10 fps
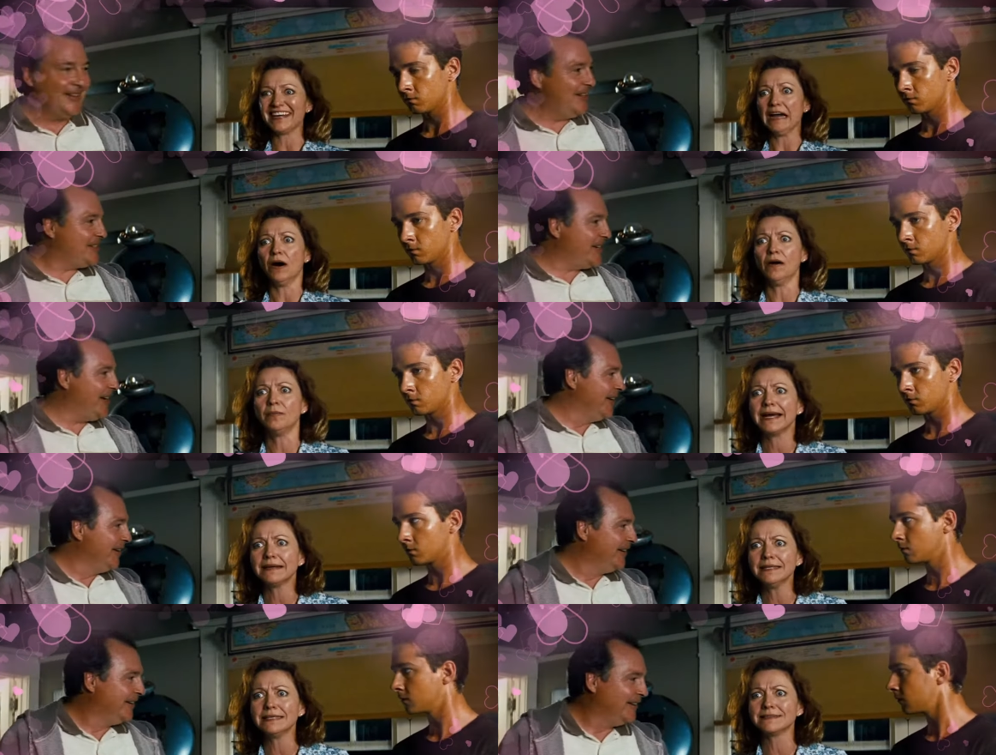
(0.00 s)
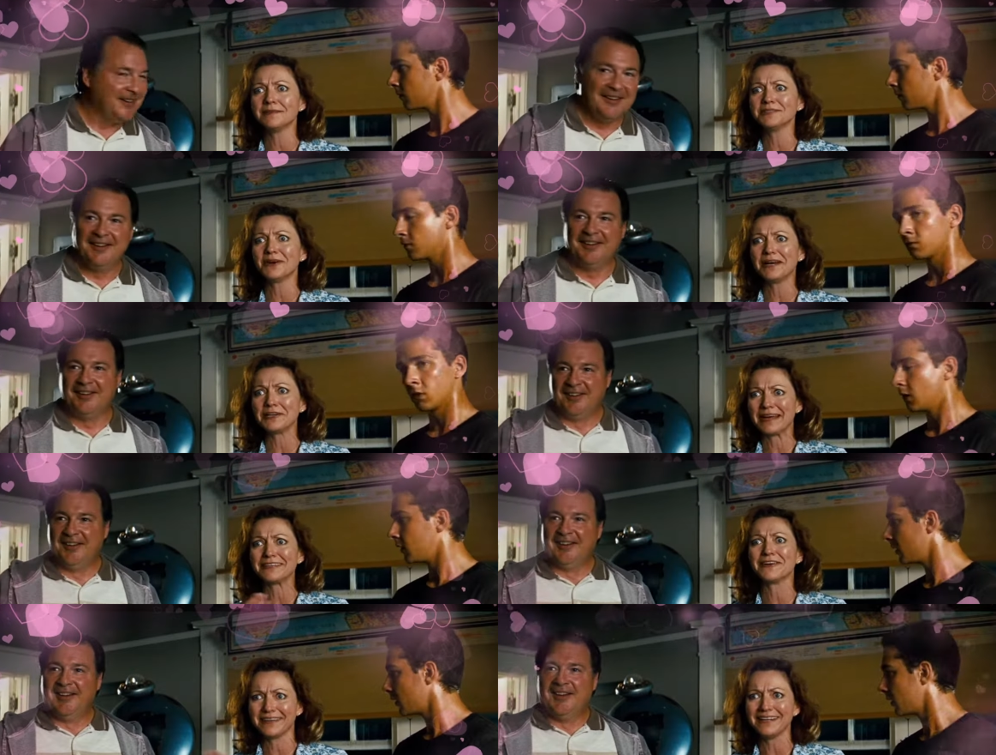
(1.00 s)
Speaker 1: Let's, oh uh... my goodness, I'm sorry you
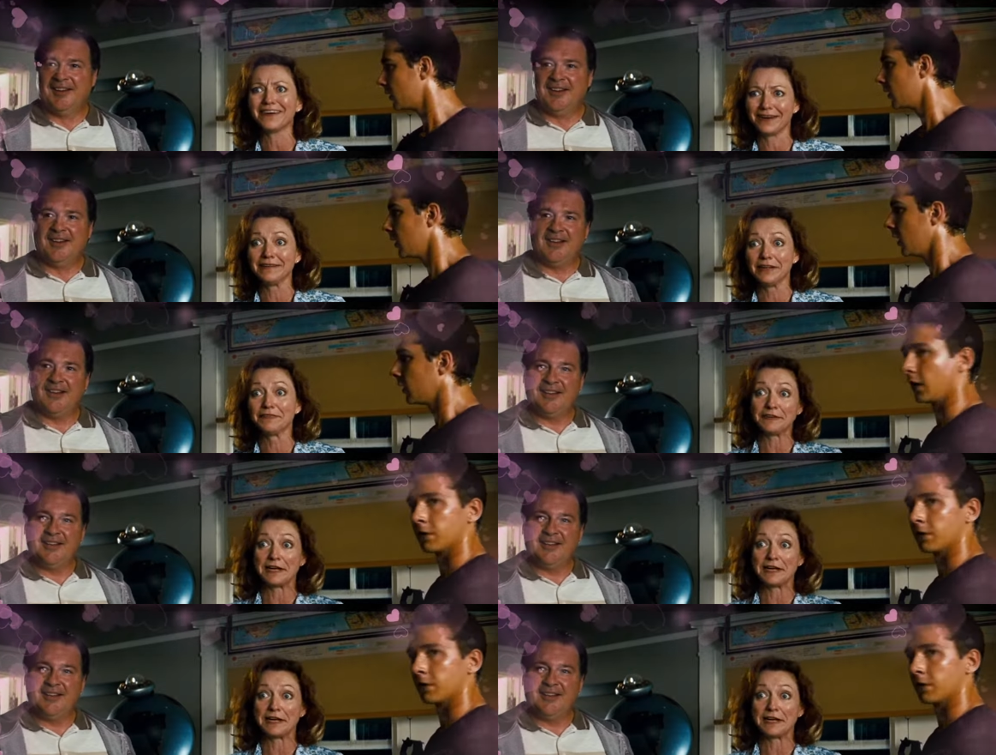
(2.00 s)
had to hear our little